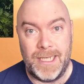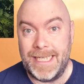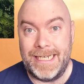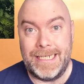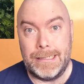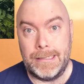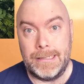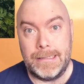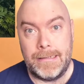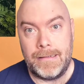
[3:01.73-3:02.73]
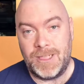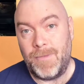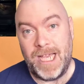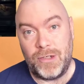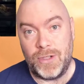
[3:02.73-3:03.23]
it is.
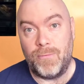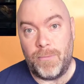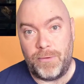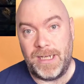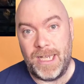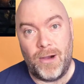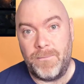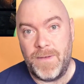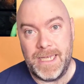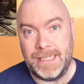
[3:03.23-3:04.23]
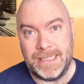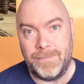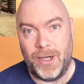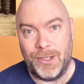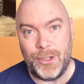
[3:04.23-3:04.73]
Spiders were pretty obvious
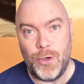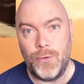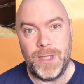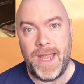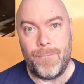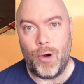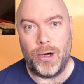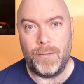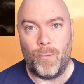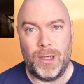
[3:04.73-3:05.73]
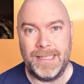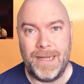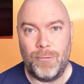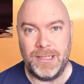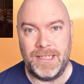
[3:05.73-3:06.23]
about who they were and what they
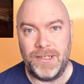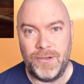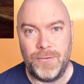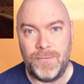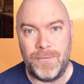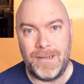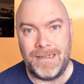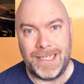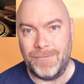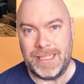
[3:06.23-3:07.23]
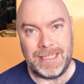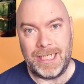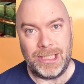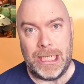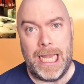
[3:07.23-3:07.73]
wanted to do. It was
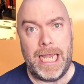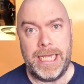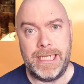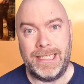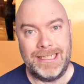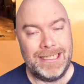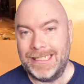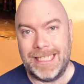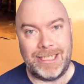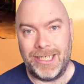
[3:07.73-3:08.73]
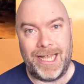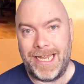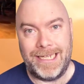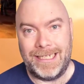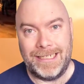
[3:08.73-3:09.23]
essentially, hey, did you
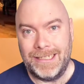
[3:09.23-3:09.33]
like